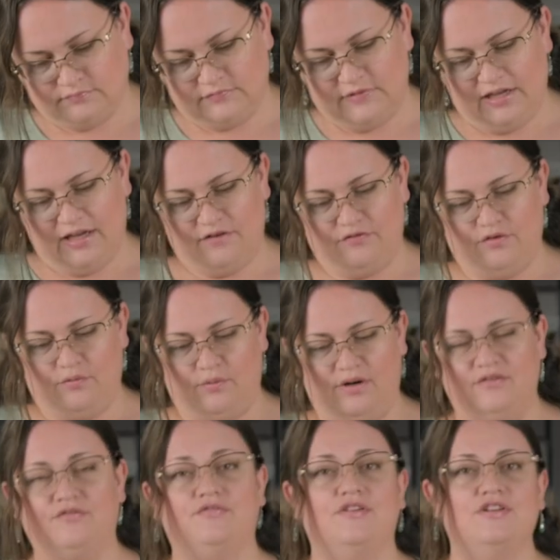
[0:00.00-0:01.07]
And for
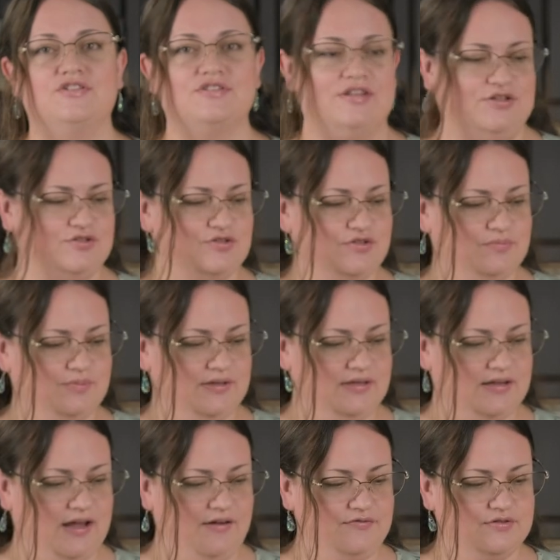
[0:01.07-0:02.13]
one fish, that should be
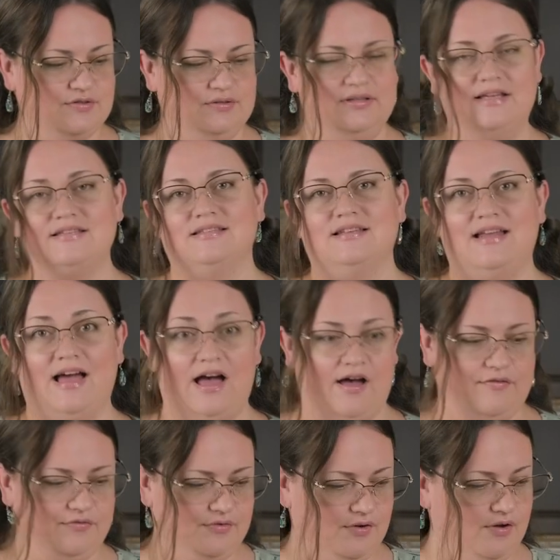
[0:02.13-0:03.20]
enough, so less than
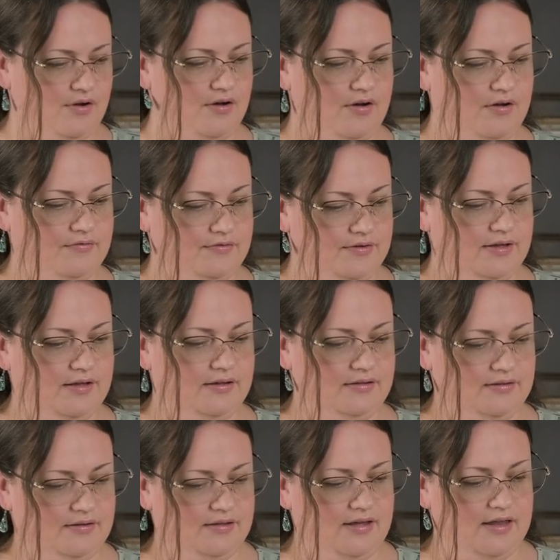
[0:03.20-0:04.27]
half of
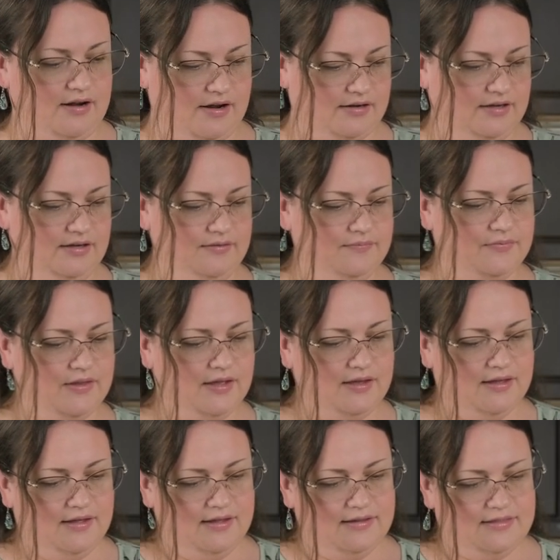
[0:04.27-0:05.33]
an onion.
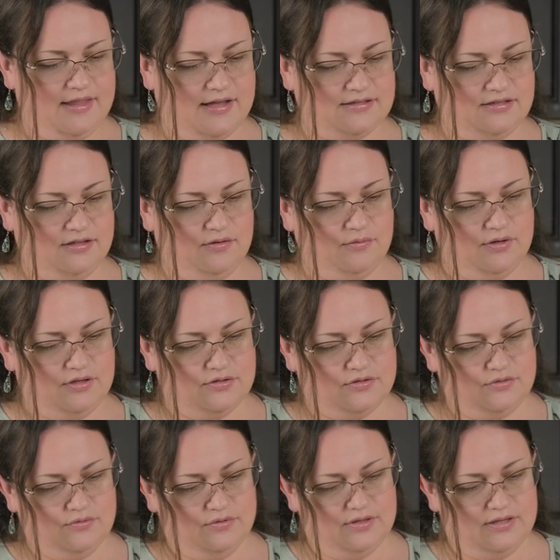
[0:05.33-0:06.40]
Next thing you want to
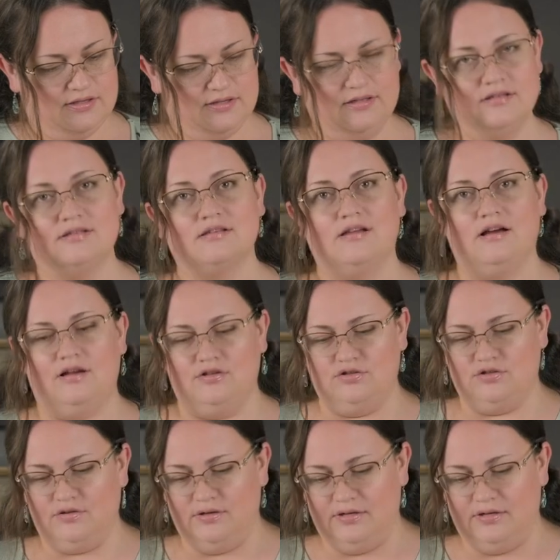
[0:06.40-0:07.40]
do is cut your